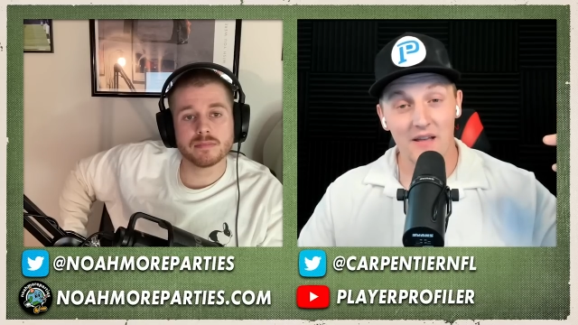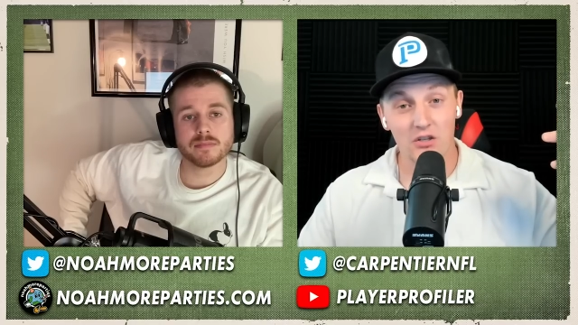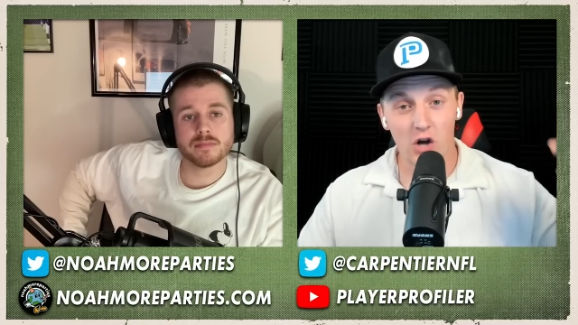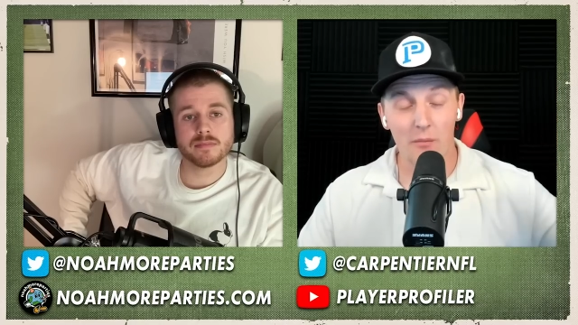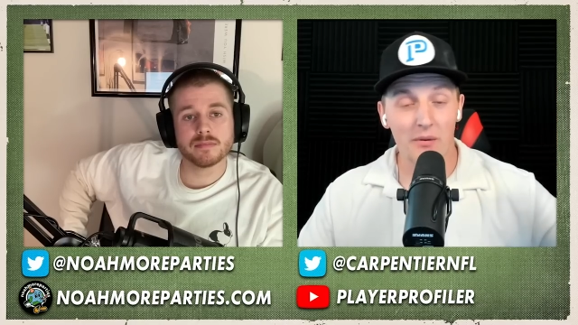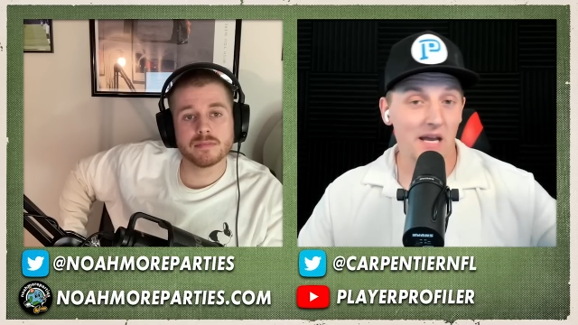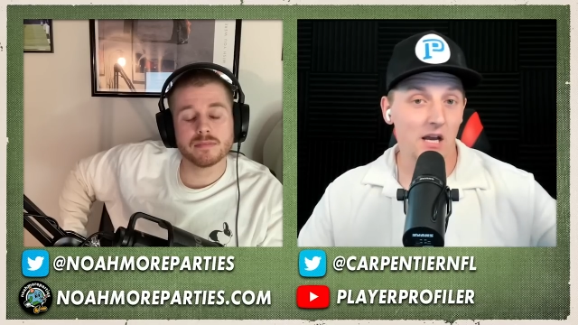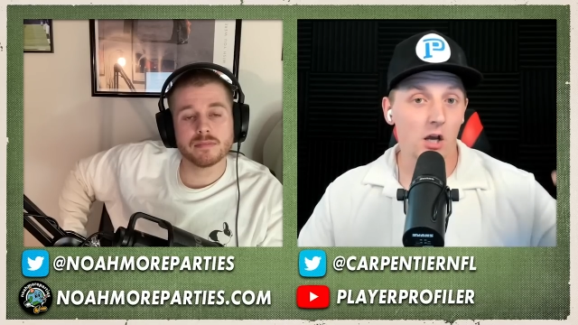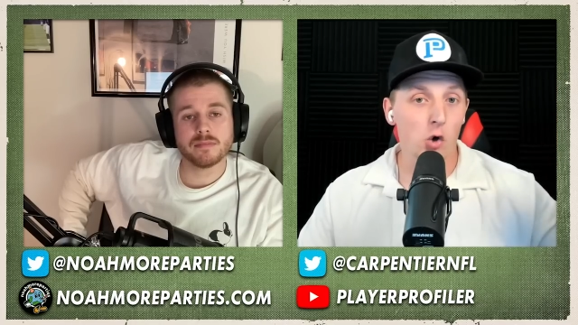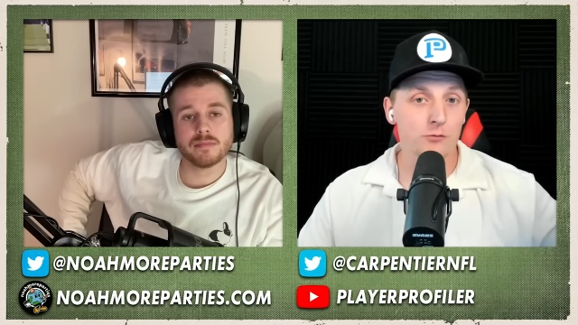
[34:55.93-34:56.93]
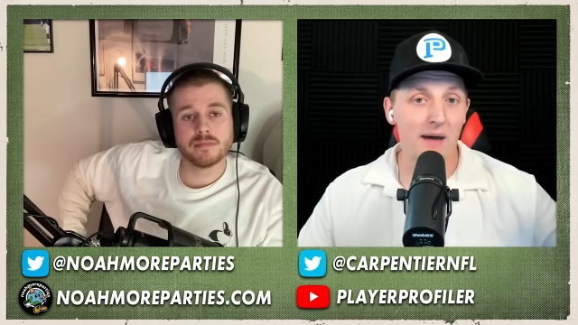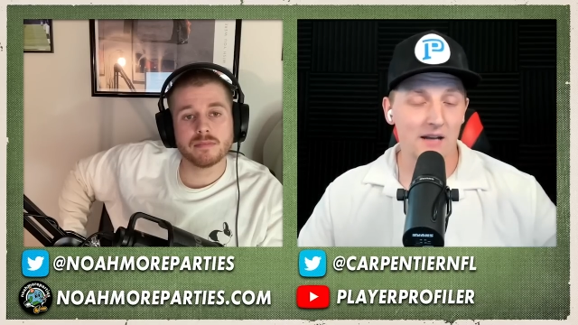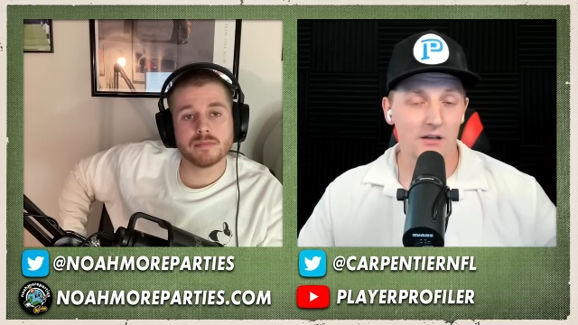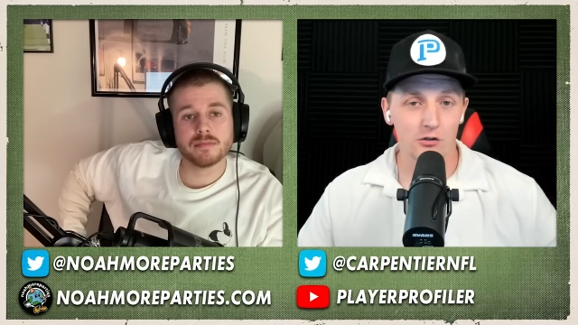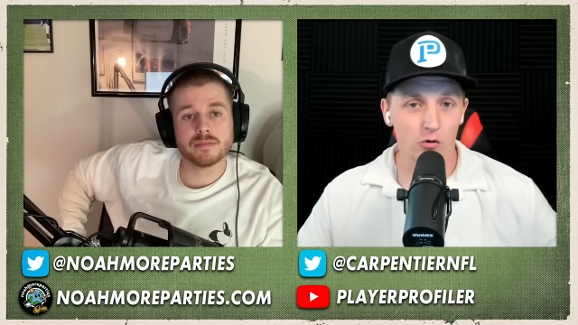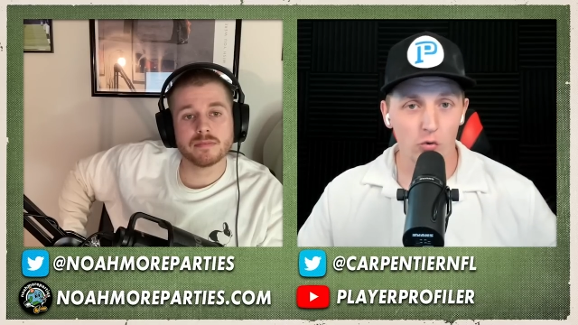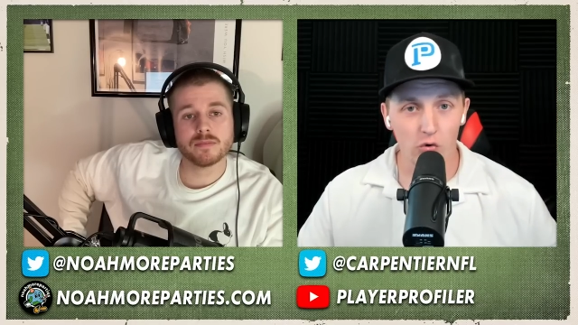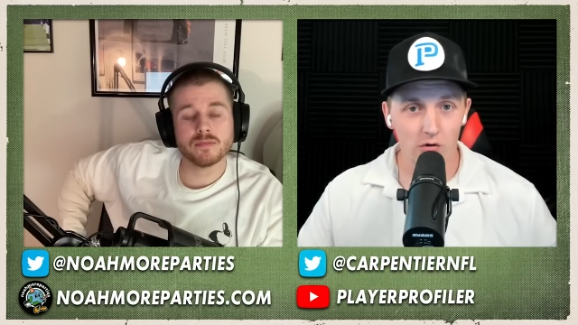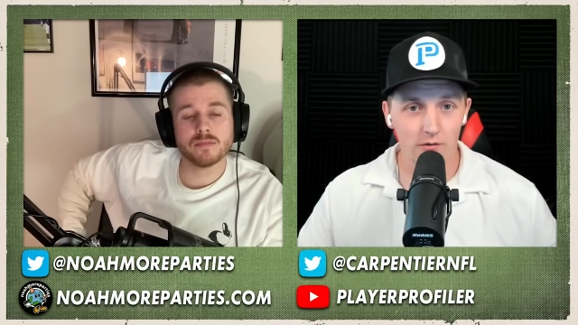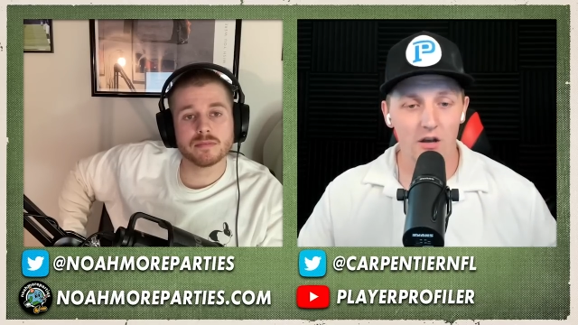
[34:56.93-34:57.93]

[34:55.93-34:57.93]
Speaker 1: And then Charbonnet goes back to school.